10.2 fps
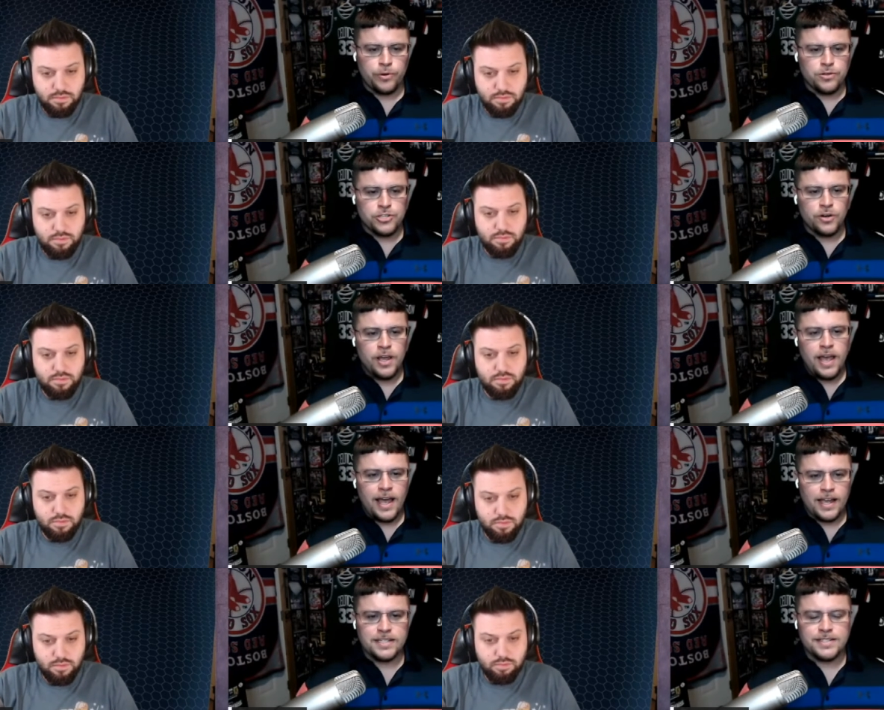Speaker 1: Raposo
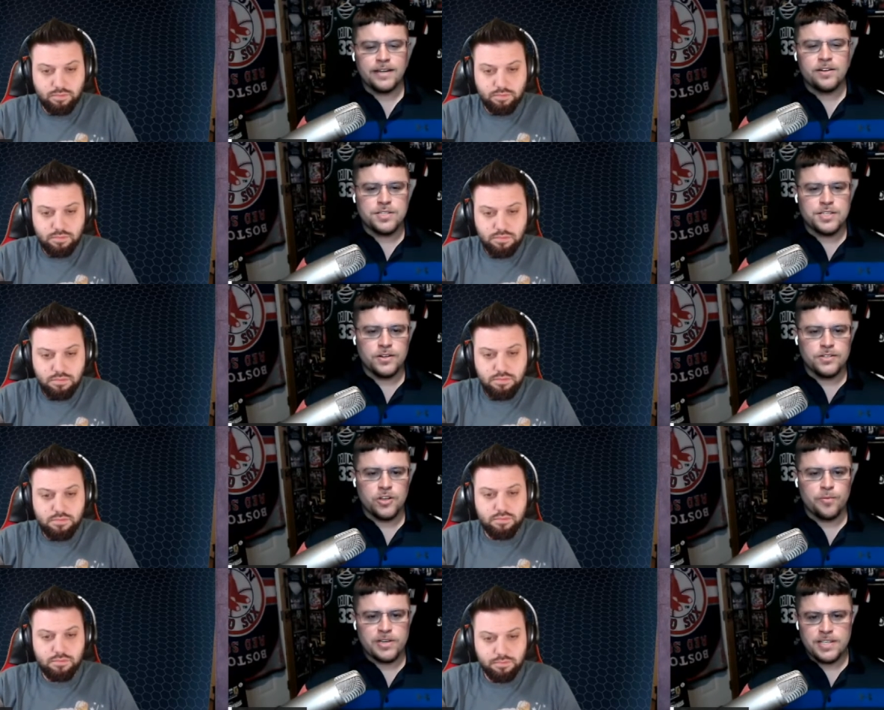at Contender
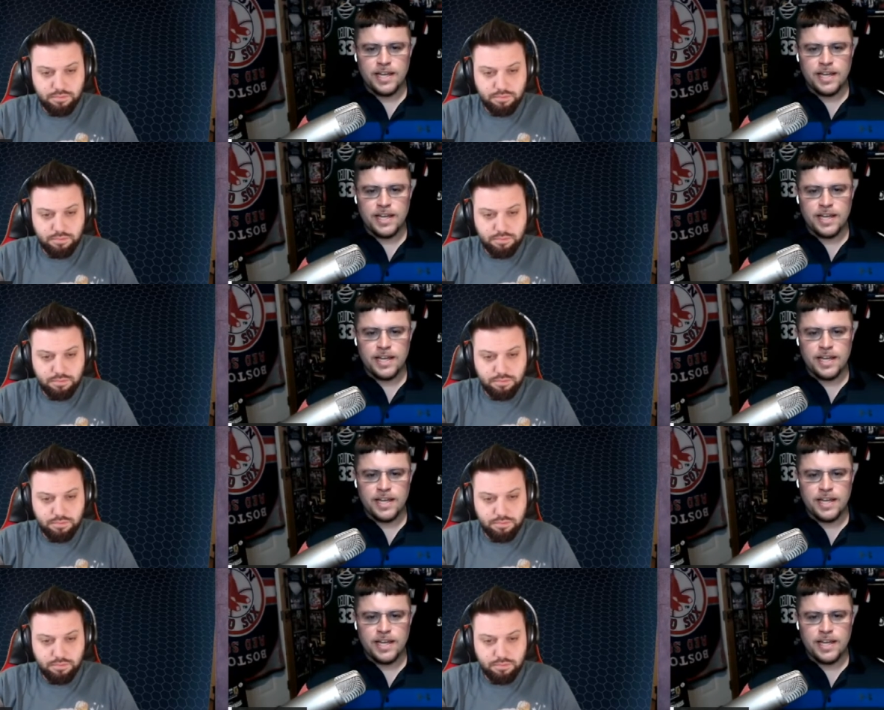Series. So I'm